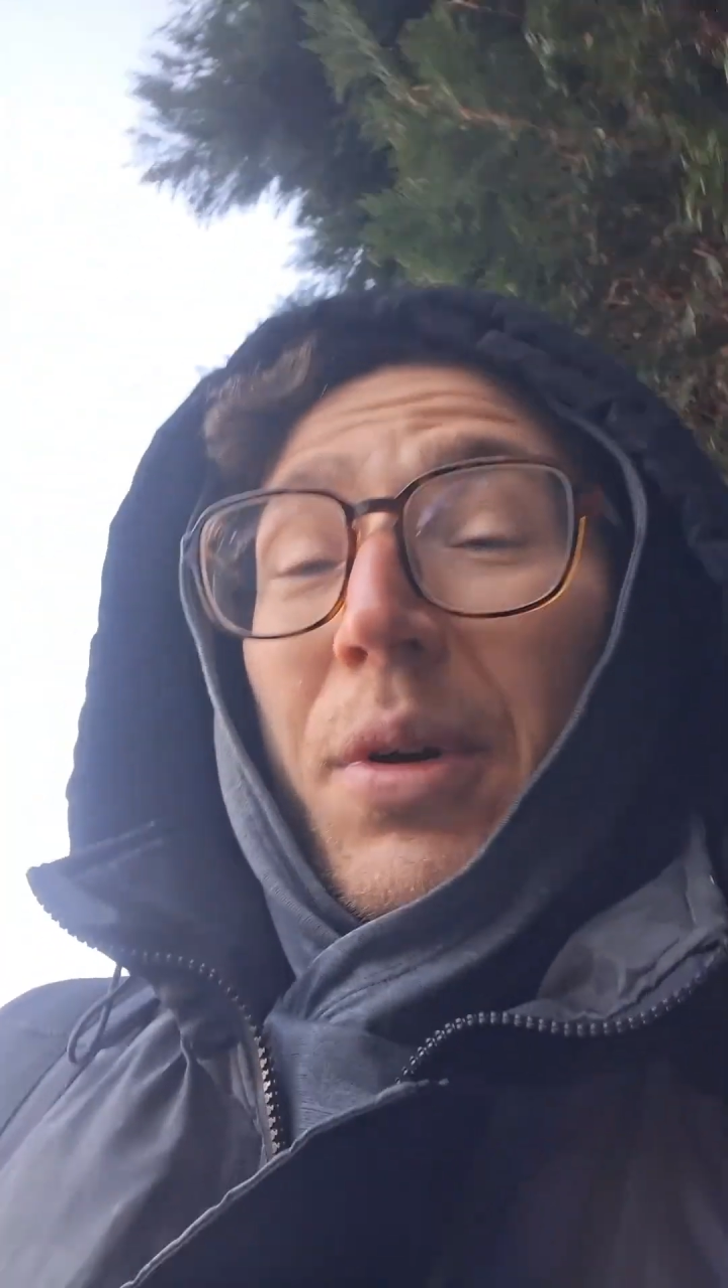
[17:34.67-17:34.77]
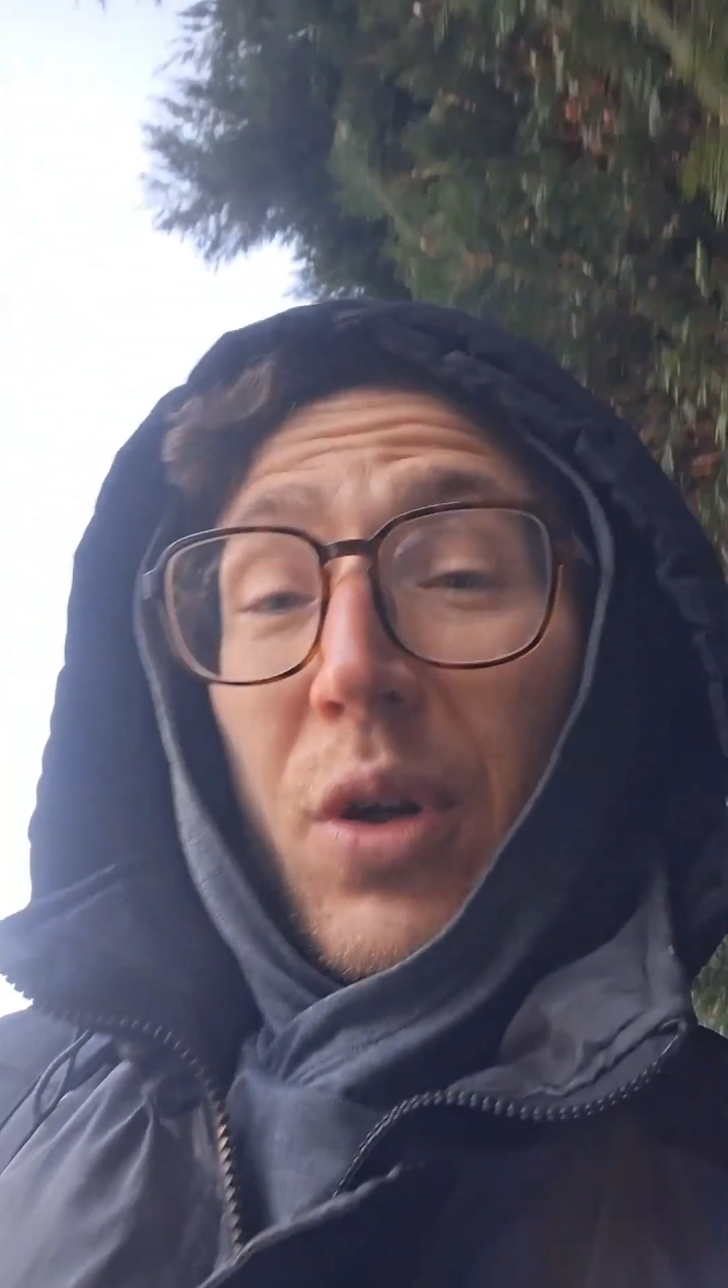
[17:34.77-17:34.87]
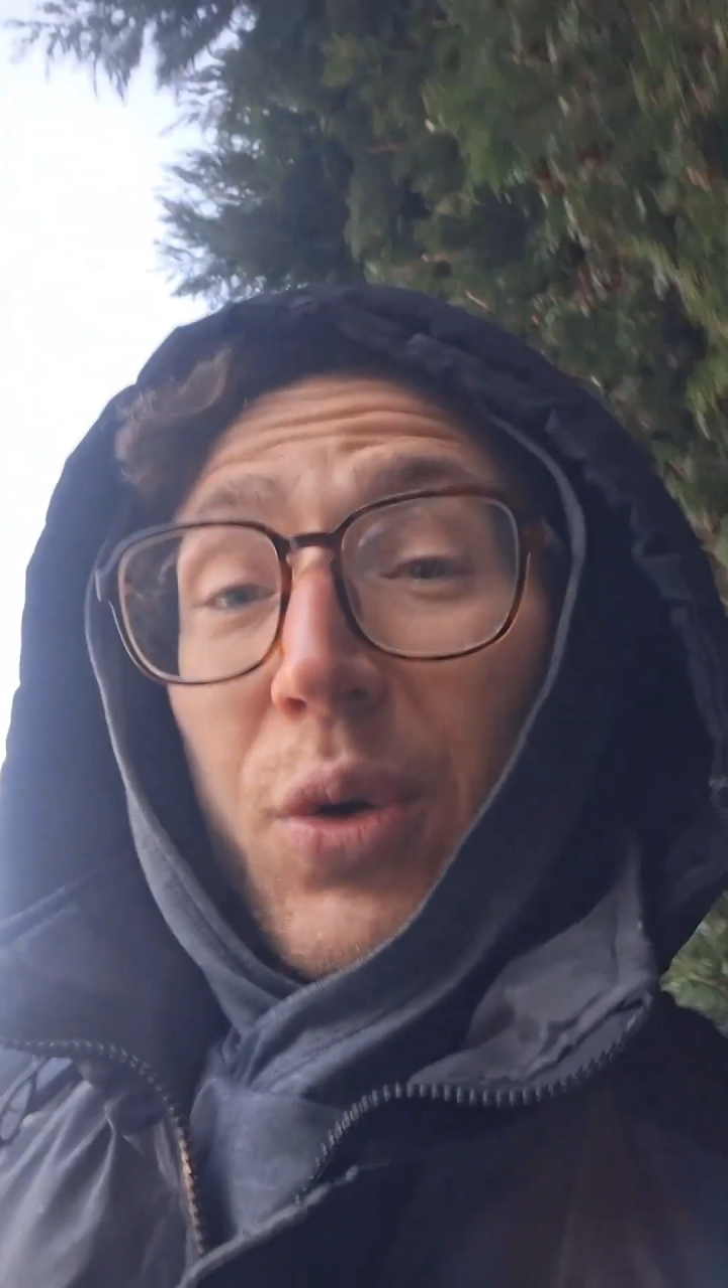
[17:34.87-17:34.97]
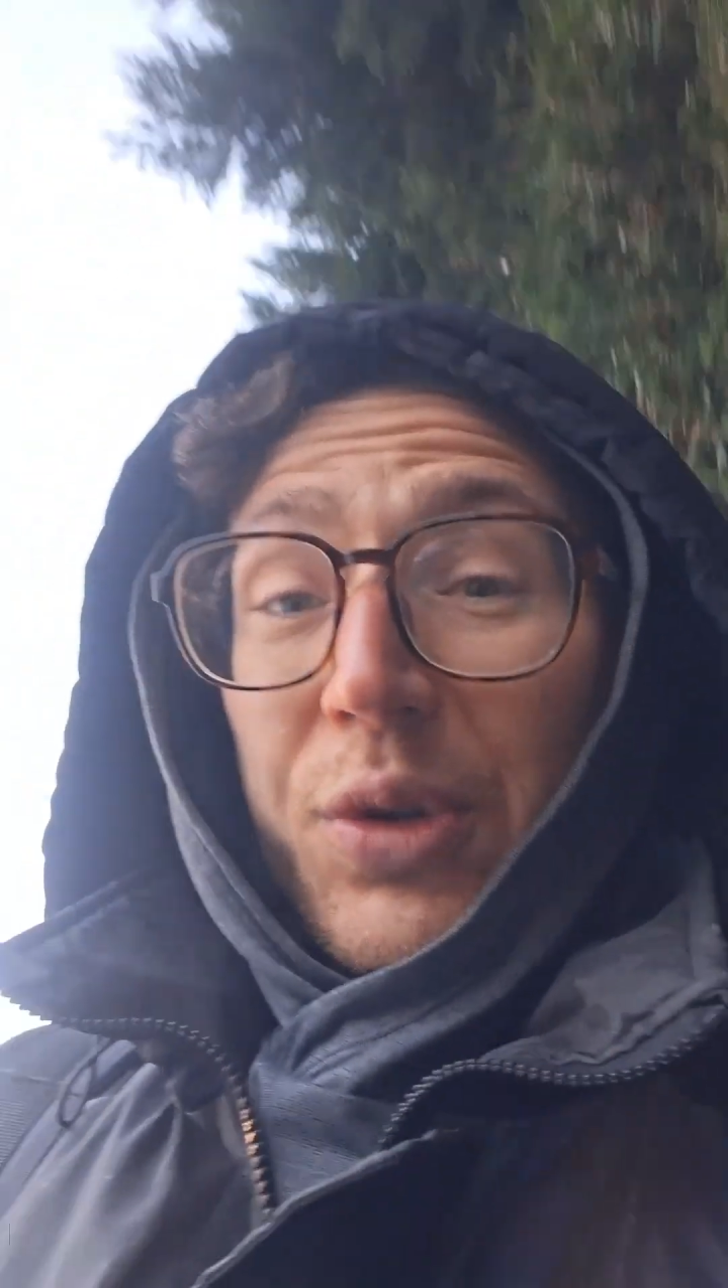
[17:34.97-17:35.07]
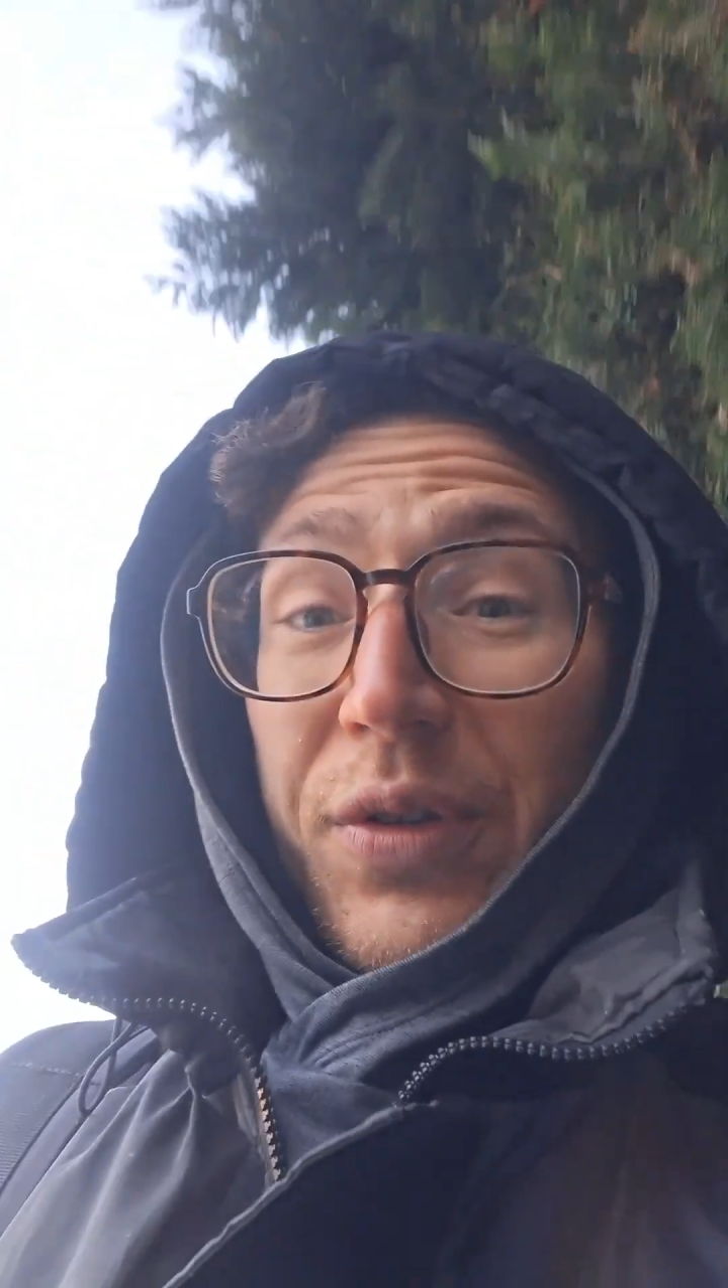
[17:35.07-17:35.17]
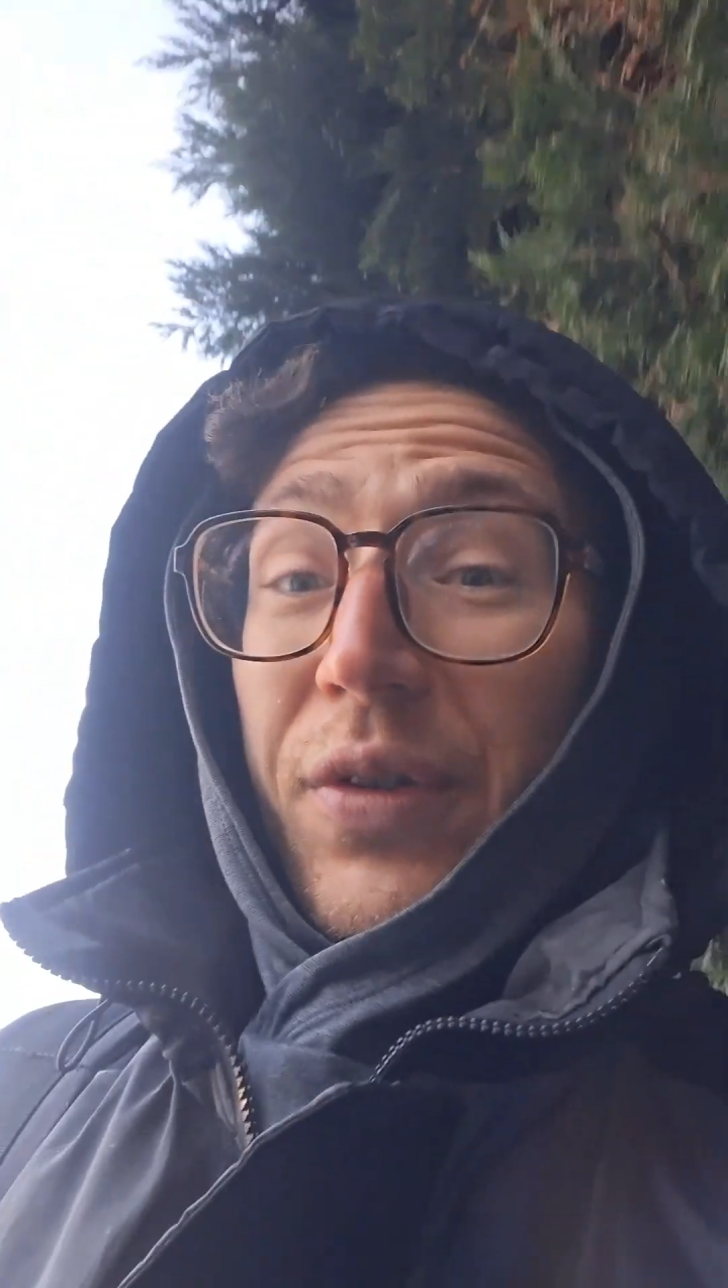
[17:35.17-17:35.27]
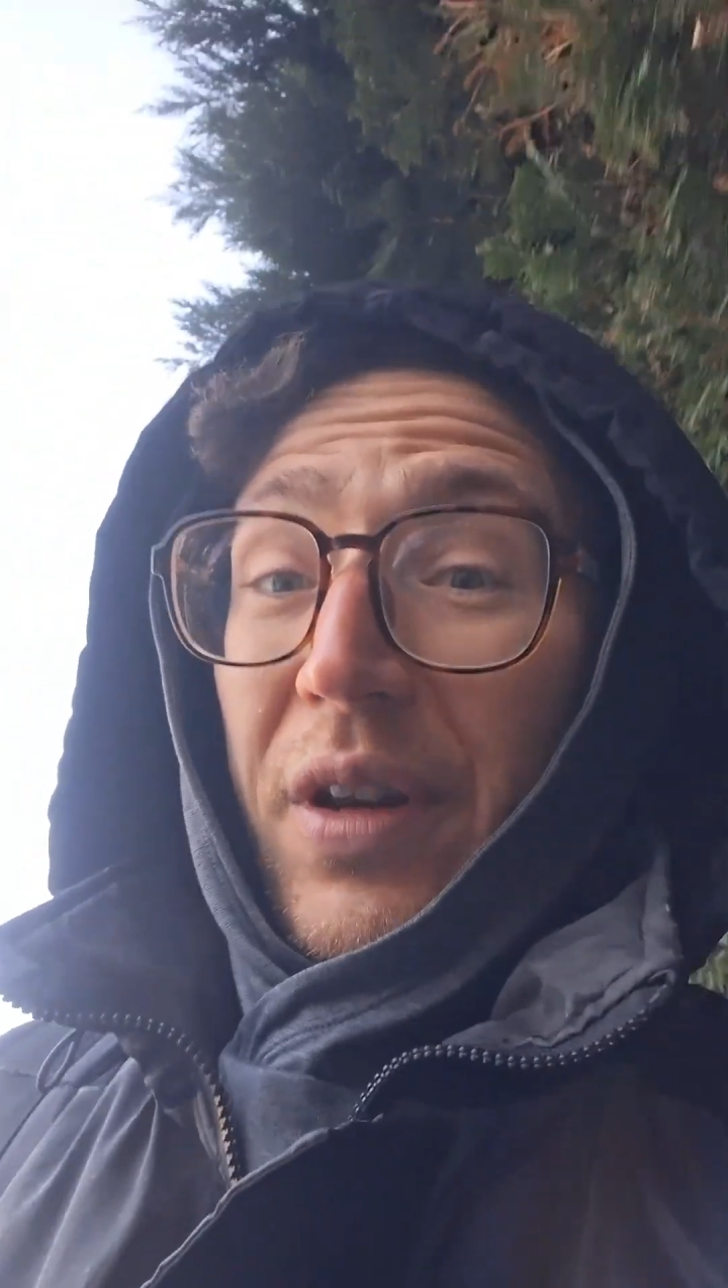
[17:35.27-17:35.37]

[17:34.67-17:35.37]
but of course,